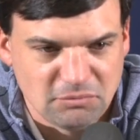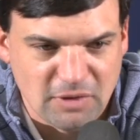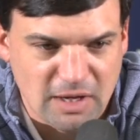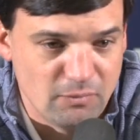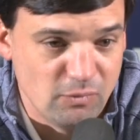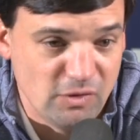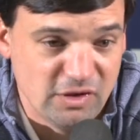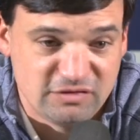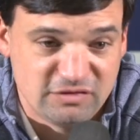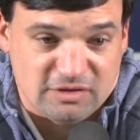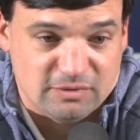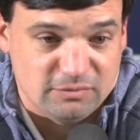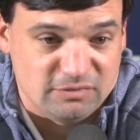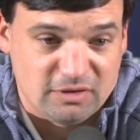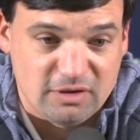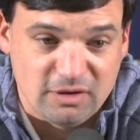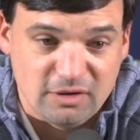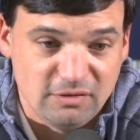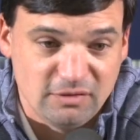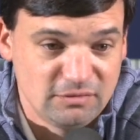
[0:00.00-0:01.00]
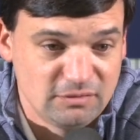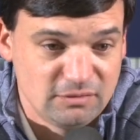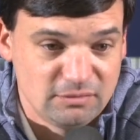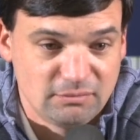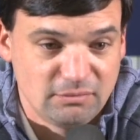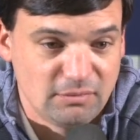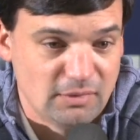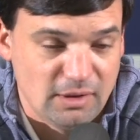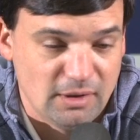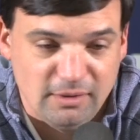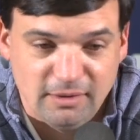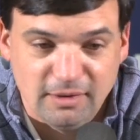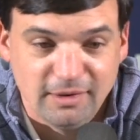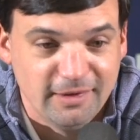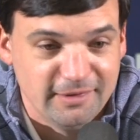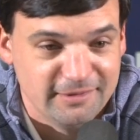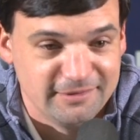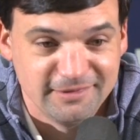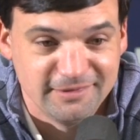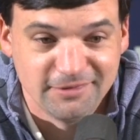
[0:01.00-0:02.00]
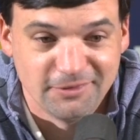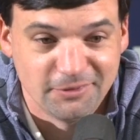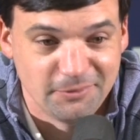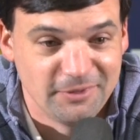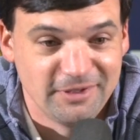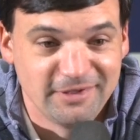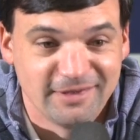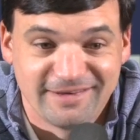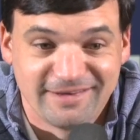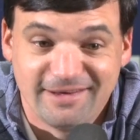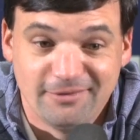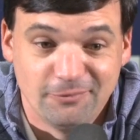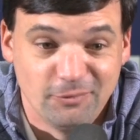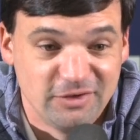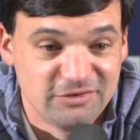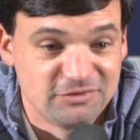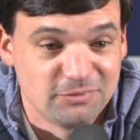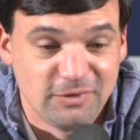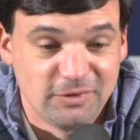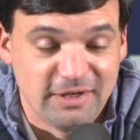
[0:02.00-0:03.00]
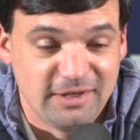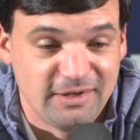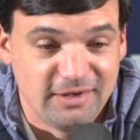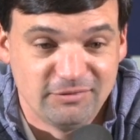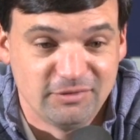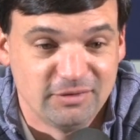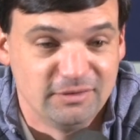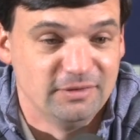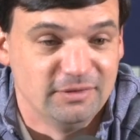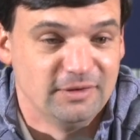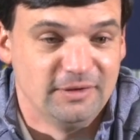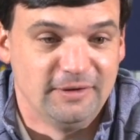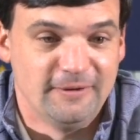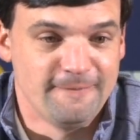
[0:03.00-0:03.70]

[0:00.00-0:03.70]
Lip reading: I wish that was the case. You know what I mean? Like, I wish we had every